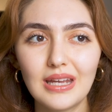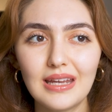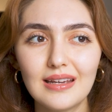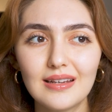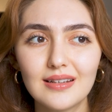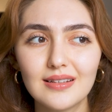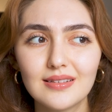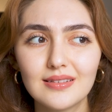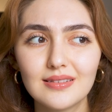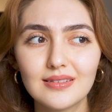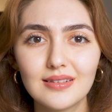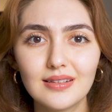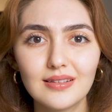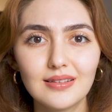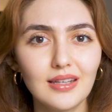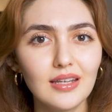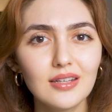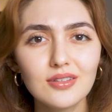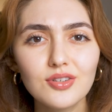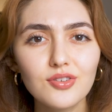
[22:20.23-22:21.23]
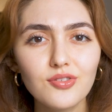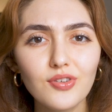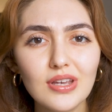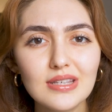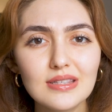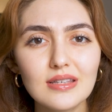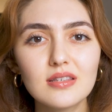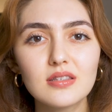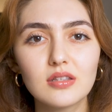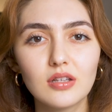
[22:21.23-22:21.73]
and the
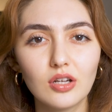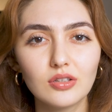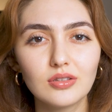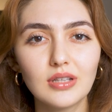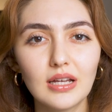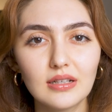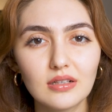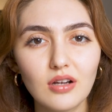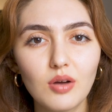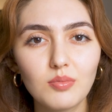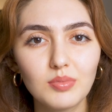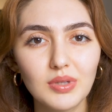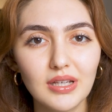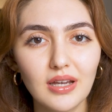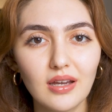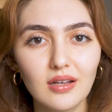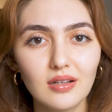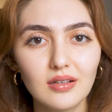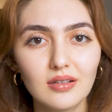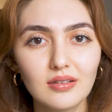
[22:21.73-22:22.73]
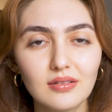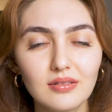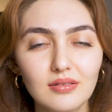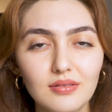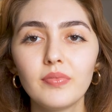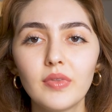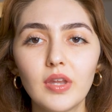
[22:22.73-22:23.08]
interface is not that complicated.